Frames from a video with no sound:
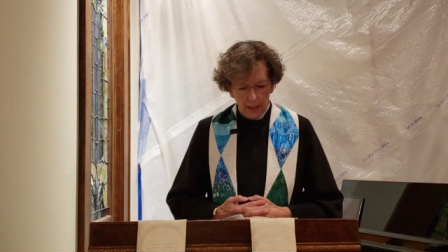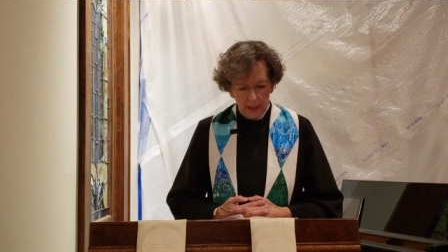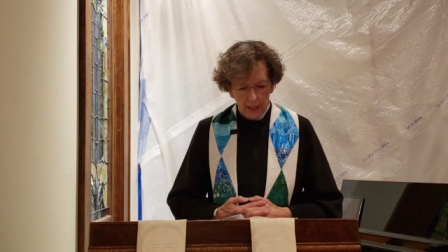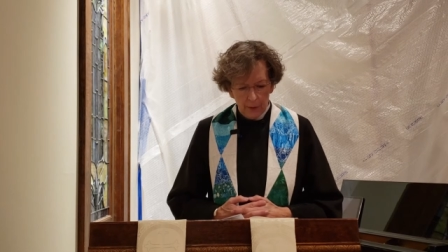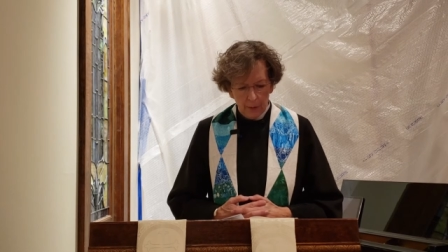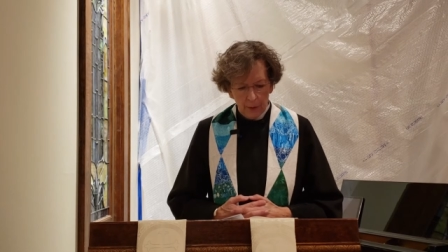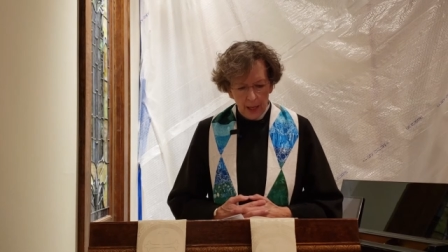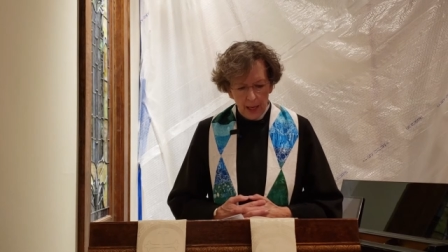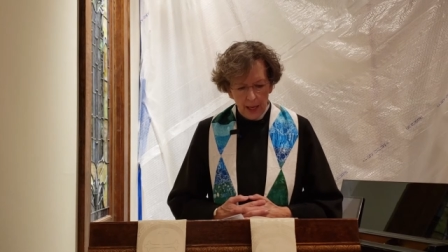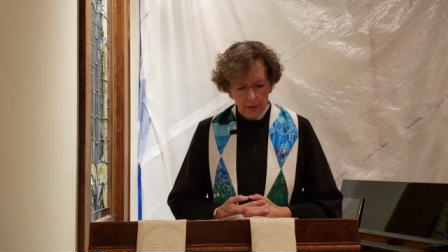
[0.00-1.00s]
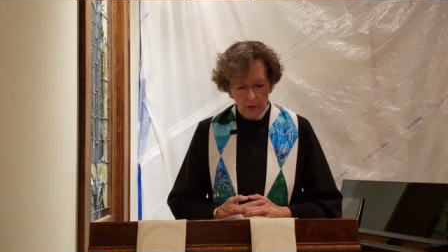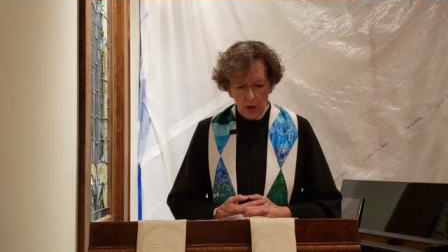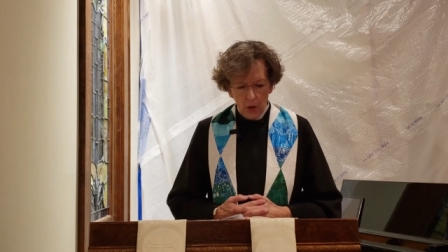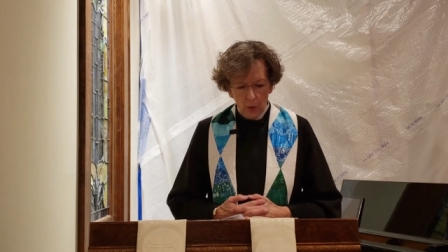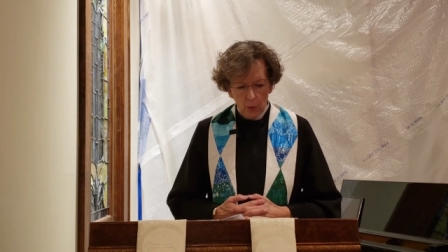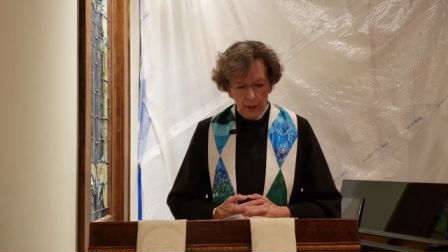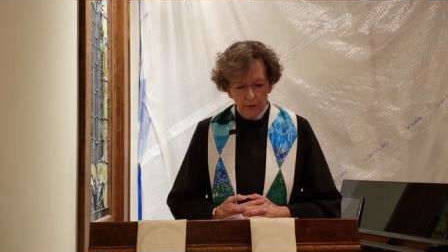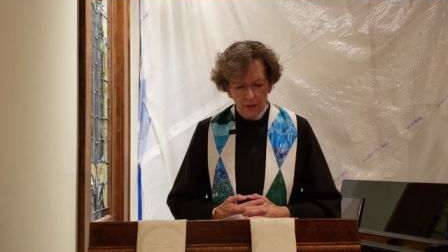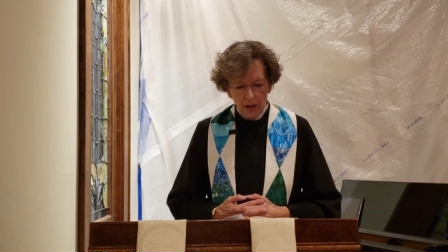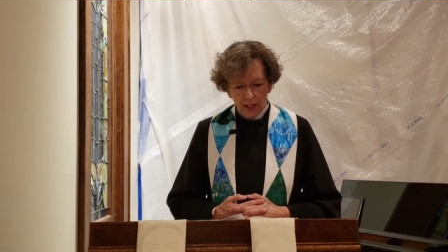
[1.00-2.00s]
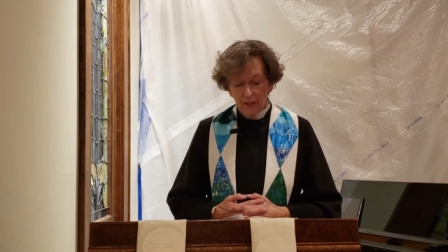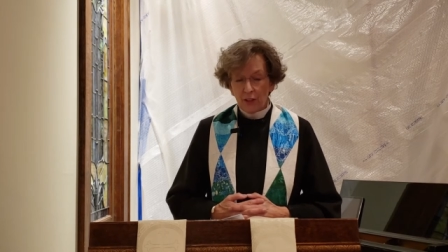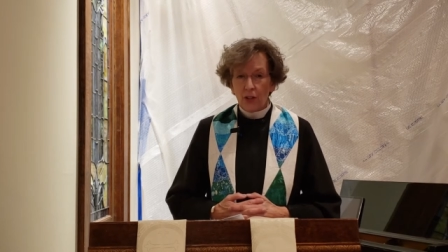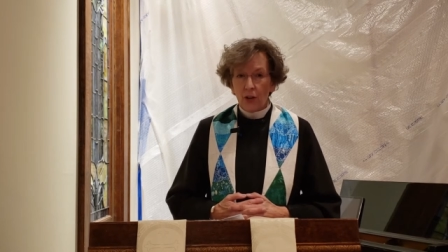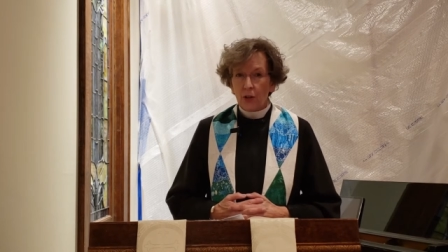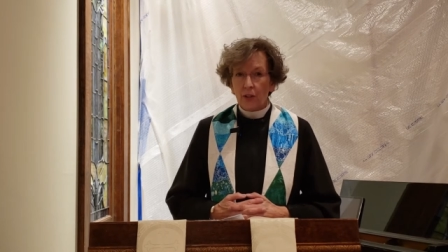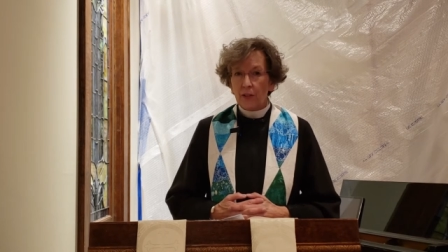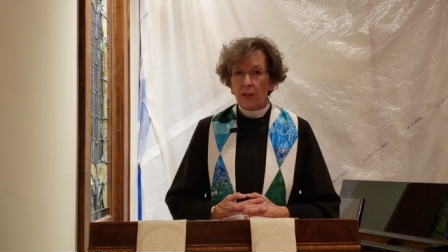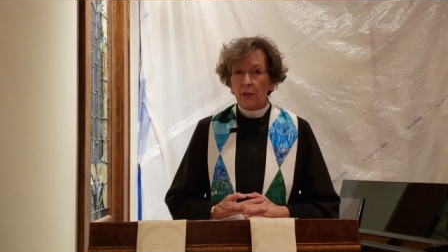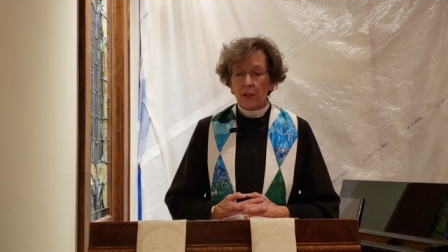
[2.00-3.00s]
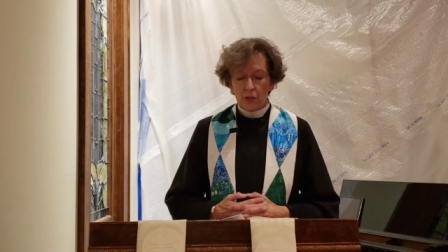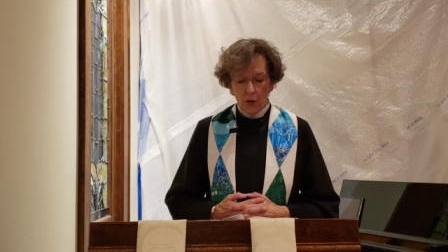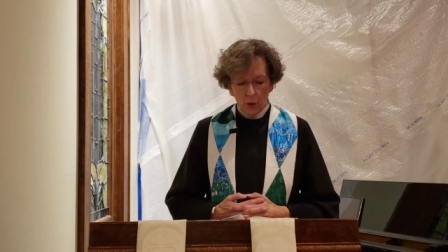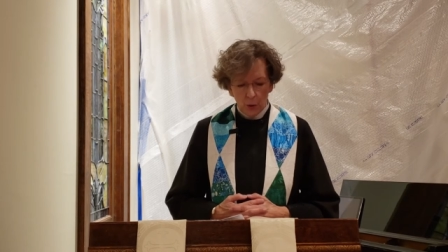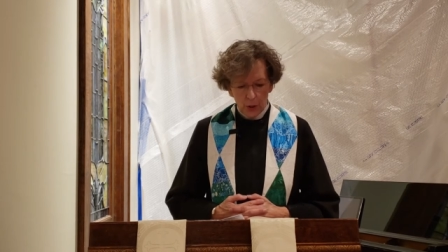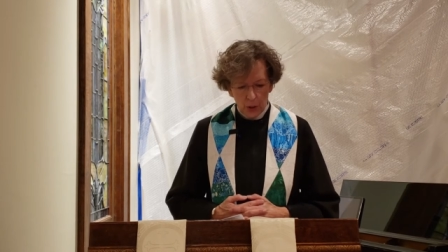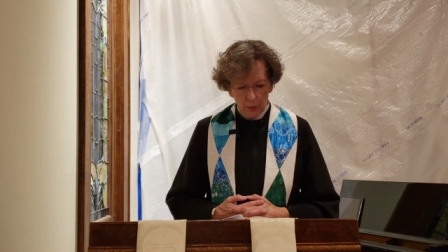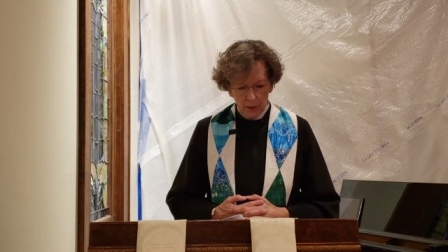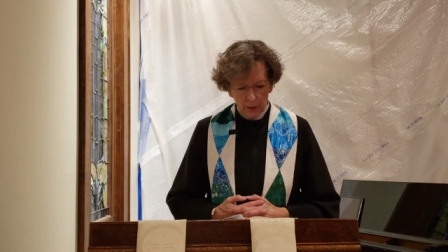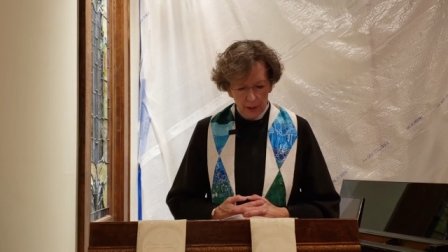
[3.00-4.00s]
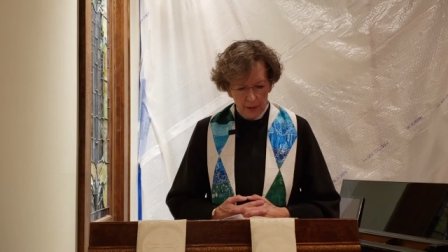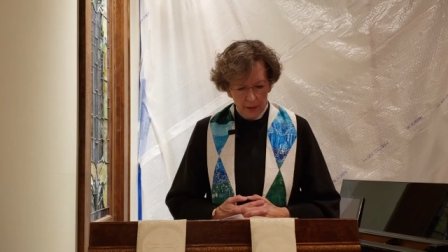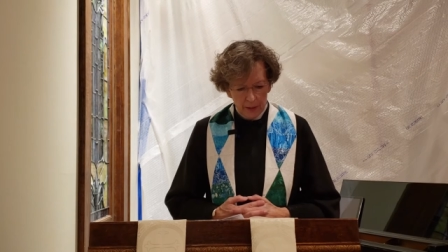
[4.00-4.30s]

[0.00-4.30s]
And they replied, No, we've not even heard that there is a Holy Spirit.